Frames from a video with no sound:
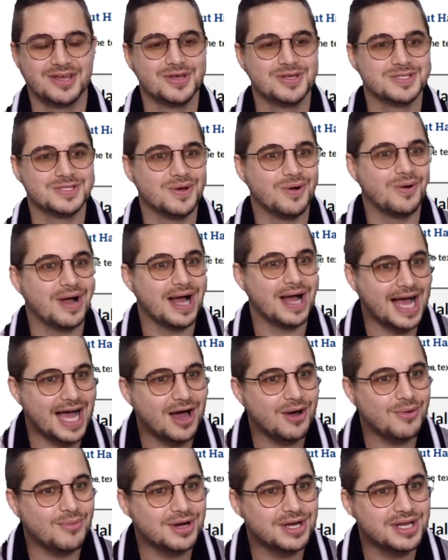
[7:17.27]
So
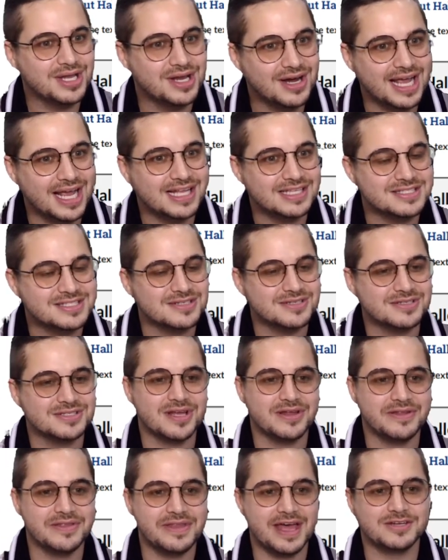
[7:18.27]
how were your answers
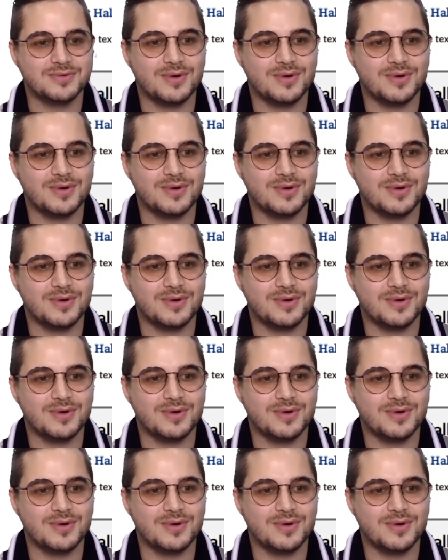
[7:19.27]
on that